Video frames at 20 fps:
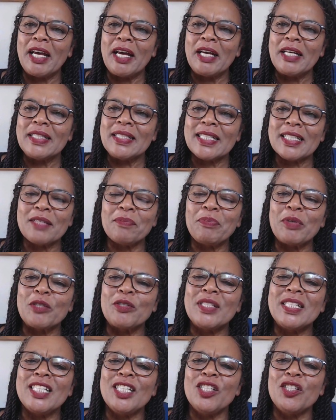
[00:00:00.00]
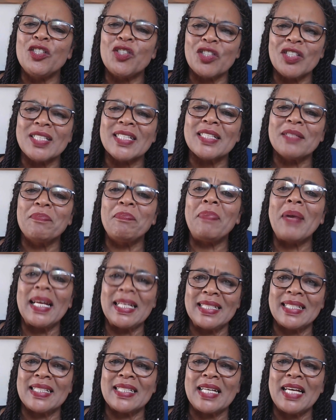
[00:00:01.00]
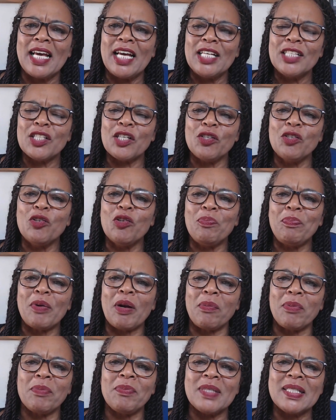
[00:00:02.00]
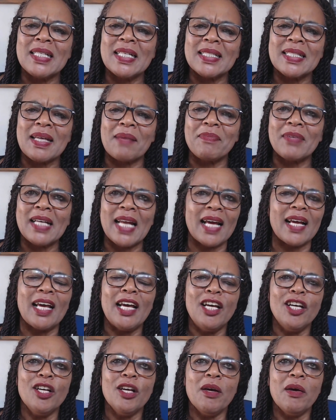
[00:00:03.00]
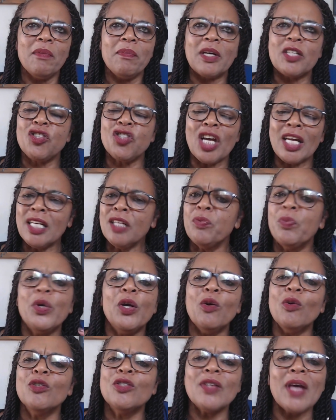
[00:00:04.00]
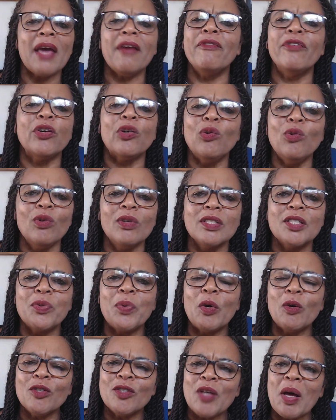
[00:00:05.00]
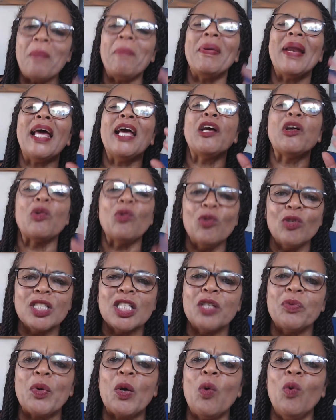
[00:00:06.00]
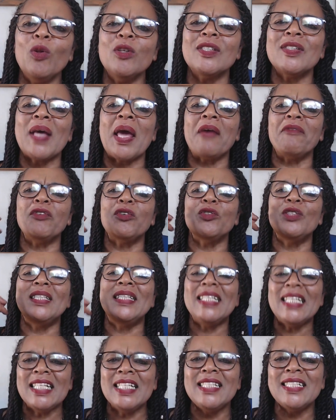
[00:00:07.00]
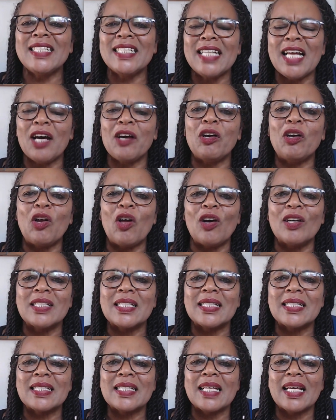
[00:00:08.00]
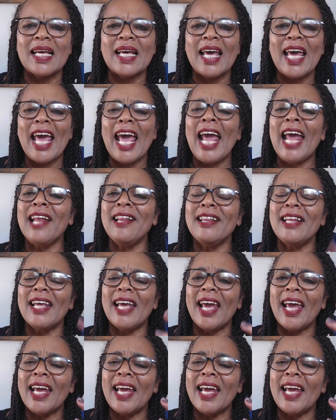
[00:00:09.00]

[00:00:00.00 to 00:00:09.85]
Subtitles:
certain procedures in place. So you'll probably say something like, but Sharon, we also have rules. We also apply rules and we also have routines in our class. And